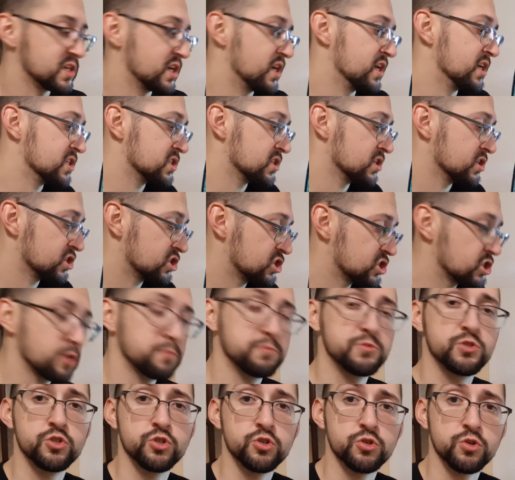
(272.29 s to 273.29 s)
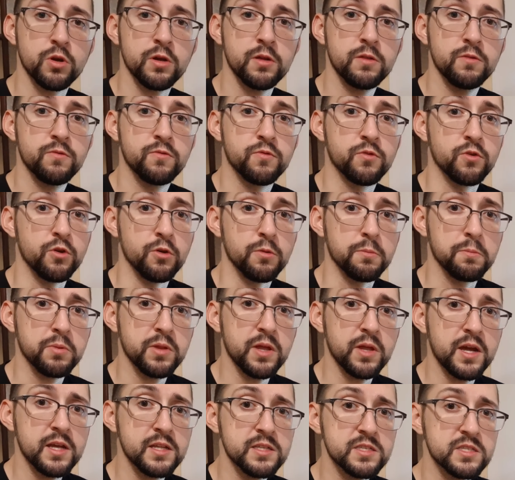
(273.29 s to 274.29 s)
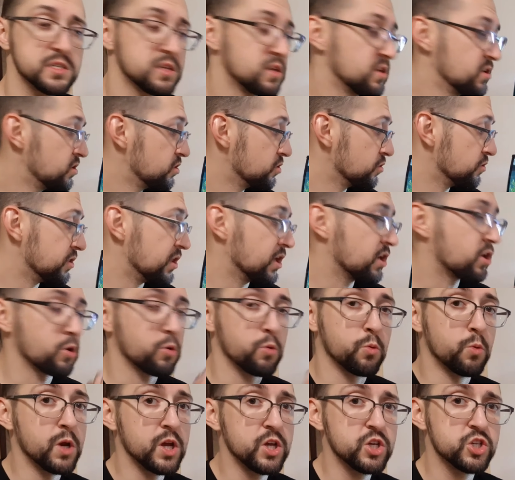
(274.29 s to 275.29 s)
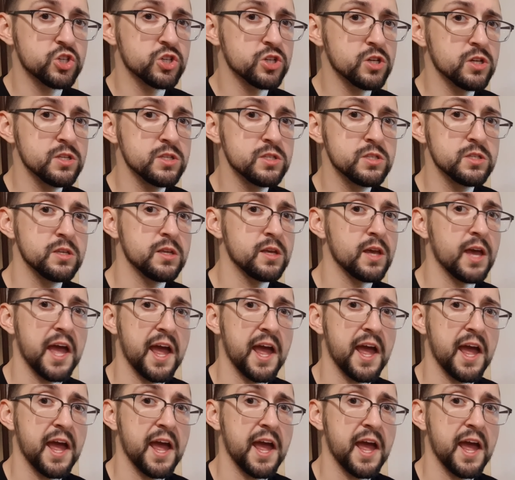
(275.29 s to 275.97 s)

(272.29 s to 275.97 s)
is substrate for your plants, your decorations,